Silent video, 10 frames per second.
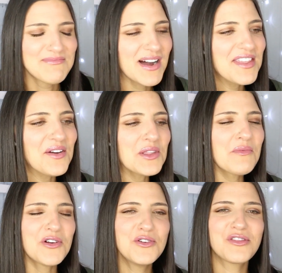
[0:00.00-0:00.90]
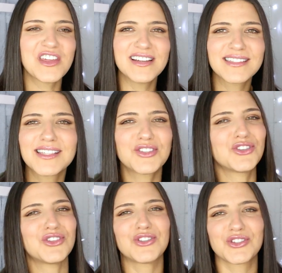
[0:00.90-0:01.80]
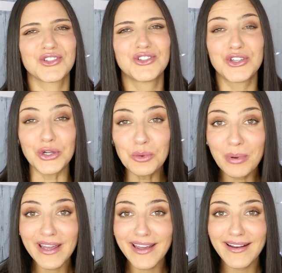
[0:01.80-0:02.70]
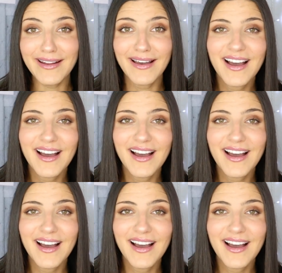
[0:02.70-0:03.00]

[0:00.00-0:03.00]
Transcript: Am I the only one who thinks this is stupid?